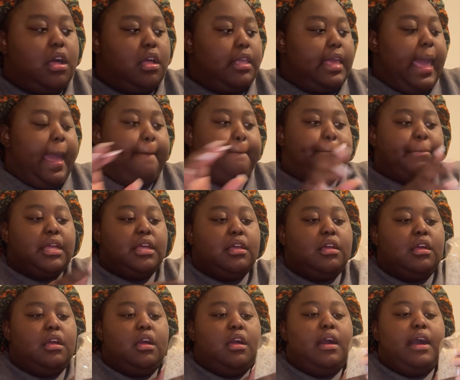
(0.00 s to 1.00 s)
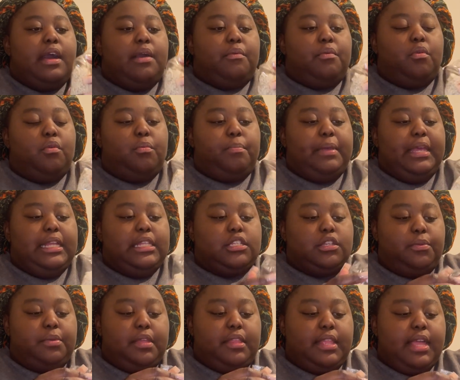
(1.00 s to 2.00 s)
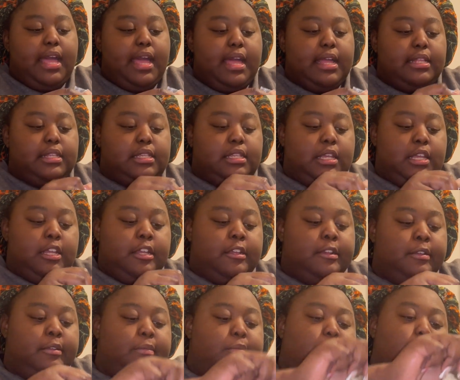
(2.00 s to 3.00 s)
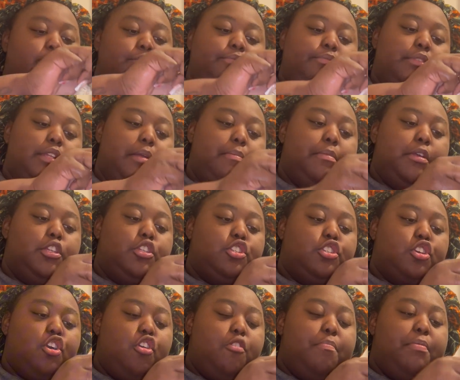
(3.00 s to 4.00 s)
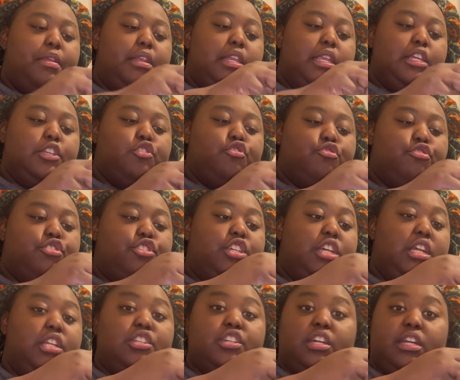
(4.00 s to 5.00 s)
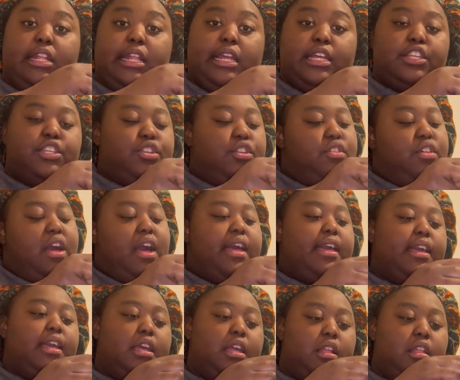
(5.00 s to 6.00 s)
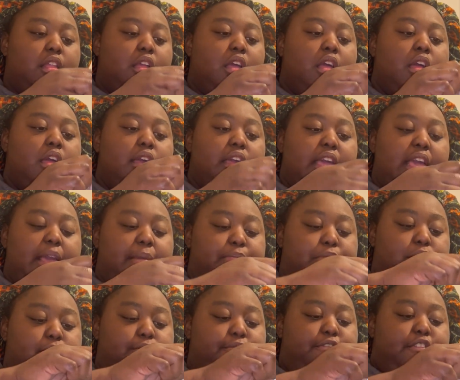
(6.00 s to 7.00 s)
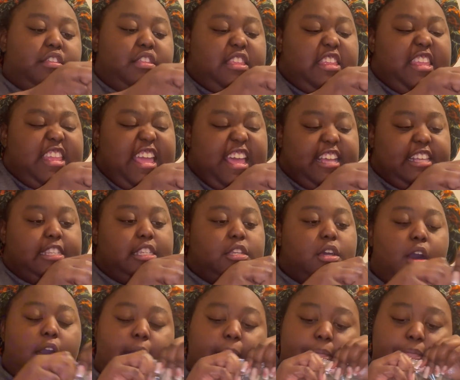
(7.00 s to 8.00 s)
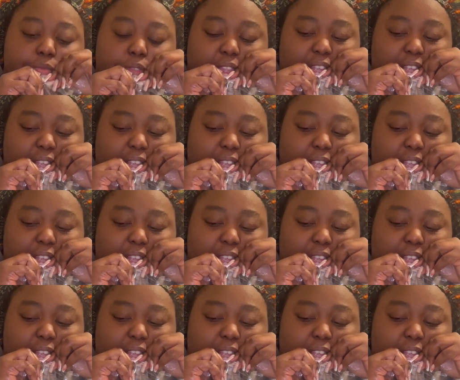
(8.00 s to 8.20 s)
Yeah, I will be doing that. Let me just open it strategically so that I can keep some for next time.